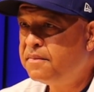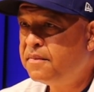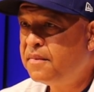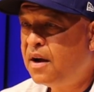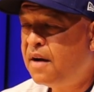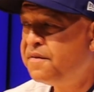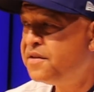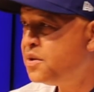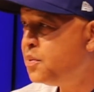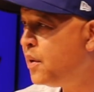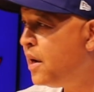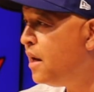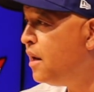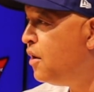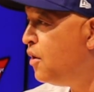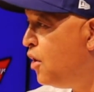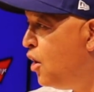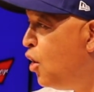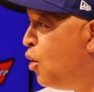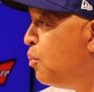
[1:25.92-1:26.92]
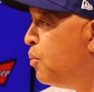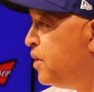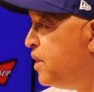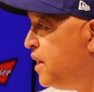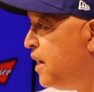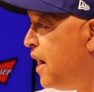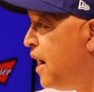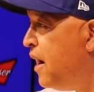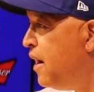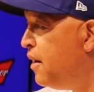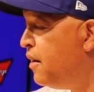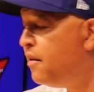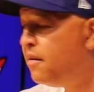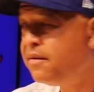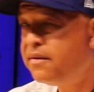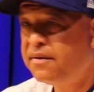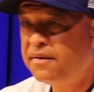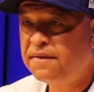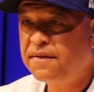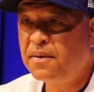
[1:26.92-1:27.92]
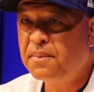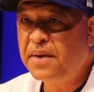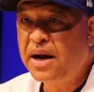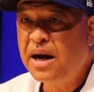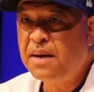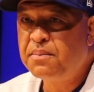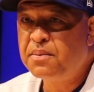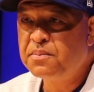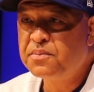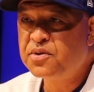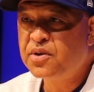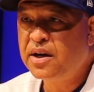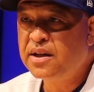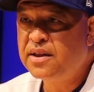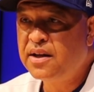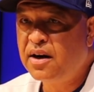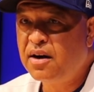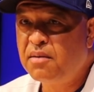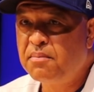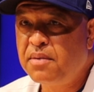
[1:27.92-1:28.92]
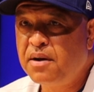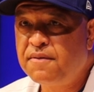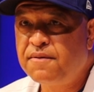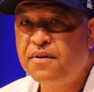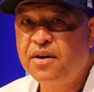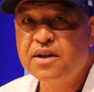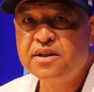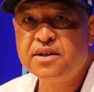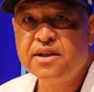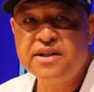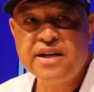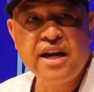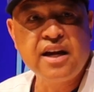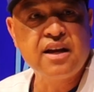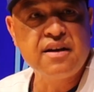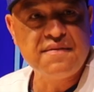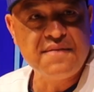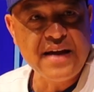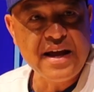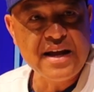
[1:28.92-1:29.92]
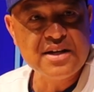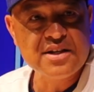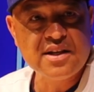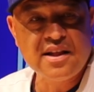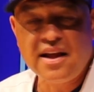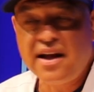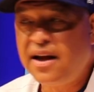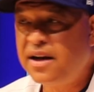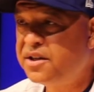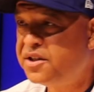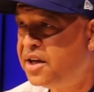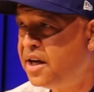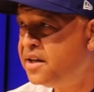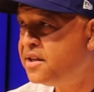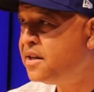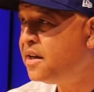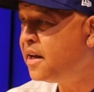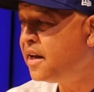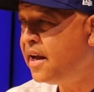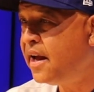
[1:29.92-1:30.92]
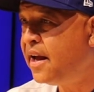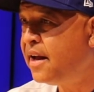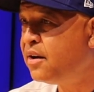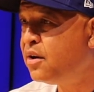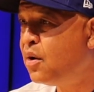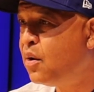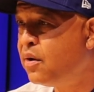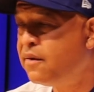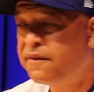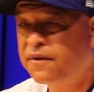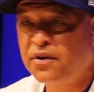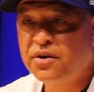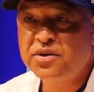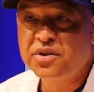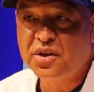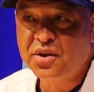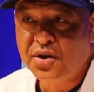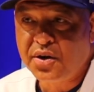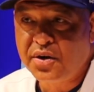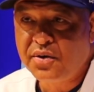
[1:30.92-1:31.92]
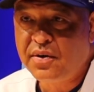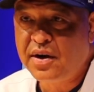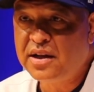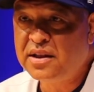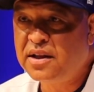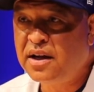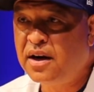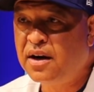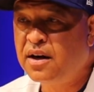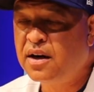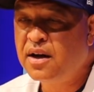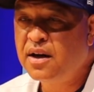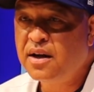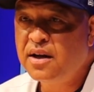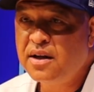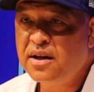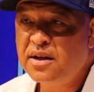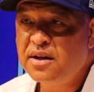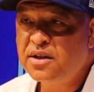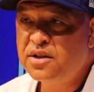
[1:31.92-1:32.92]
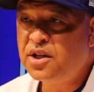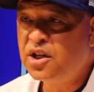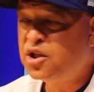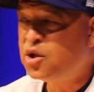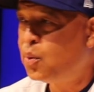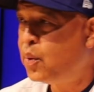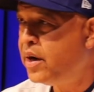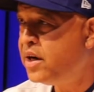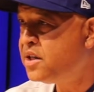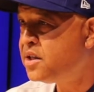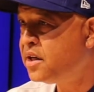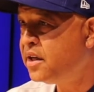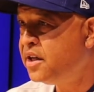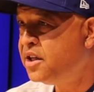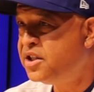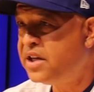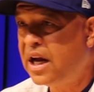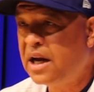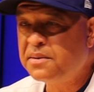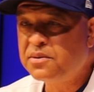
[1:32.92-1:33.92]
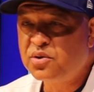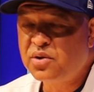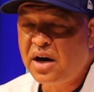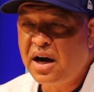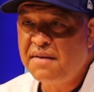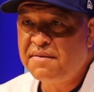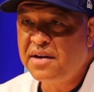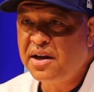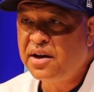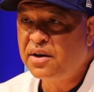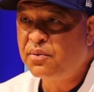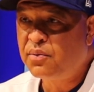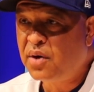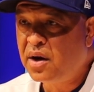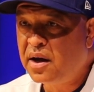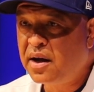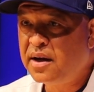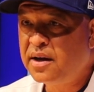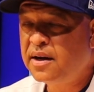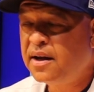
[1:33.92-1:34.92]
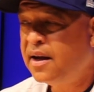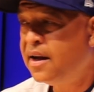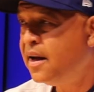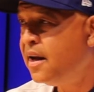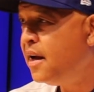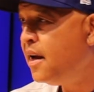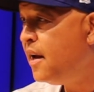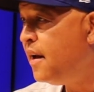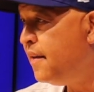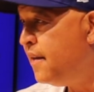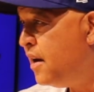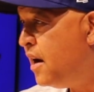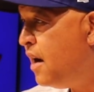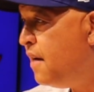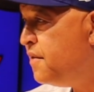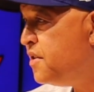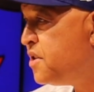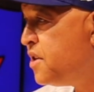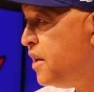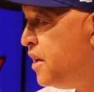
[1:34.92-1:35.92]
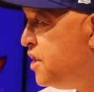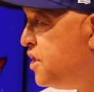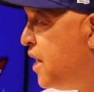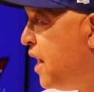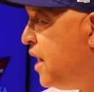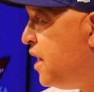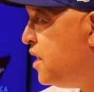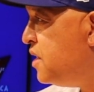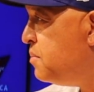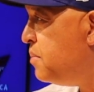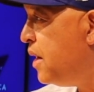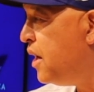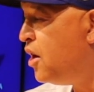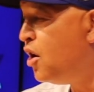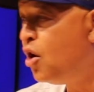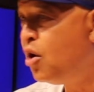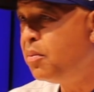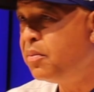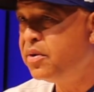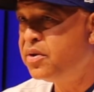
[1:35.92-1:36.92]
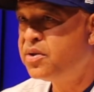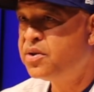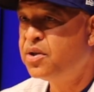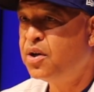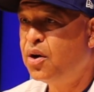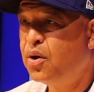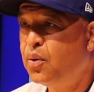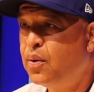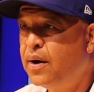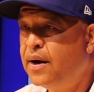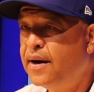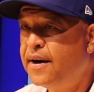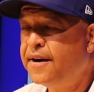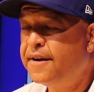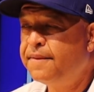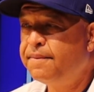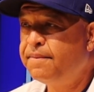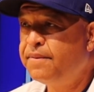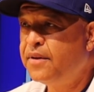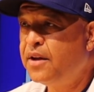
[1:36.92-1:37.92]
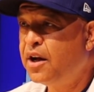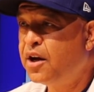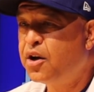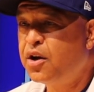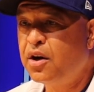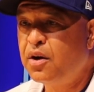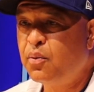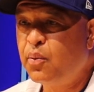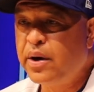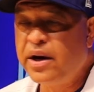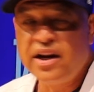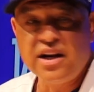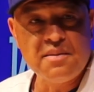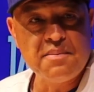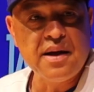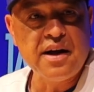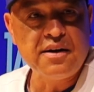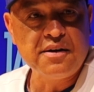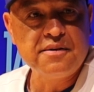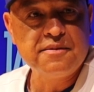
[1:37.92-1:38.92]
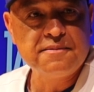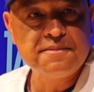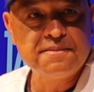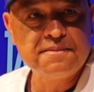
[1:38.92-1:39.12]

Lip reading: Obviously, we got a little help with the air from Abrams right there, but for us to take advantage of that, Jason again going first to third right there. Situationally, James driving in a run, and then obviously Jamie's big homer. So it couldn't have went any better.